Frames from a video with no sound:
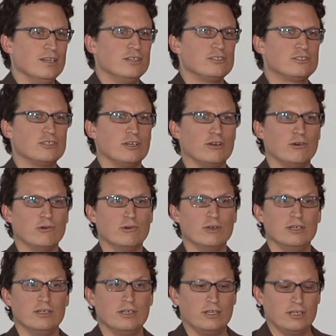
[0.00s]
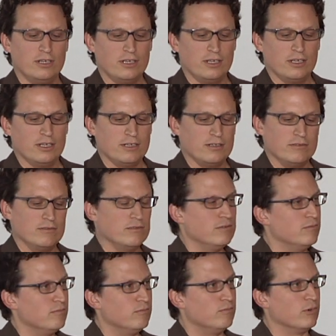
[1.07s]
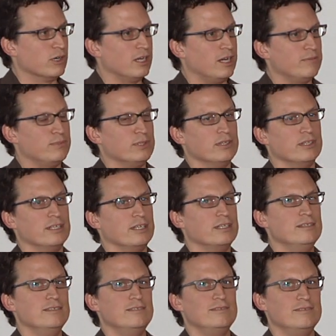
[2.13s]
So we're not building,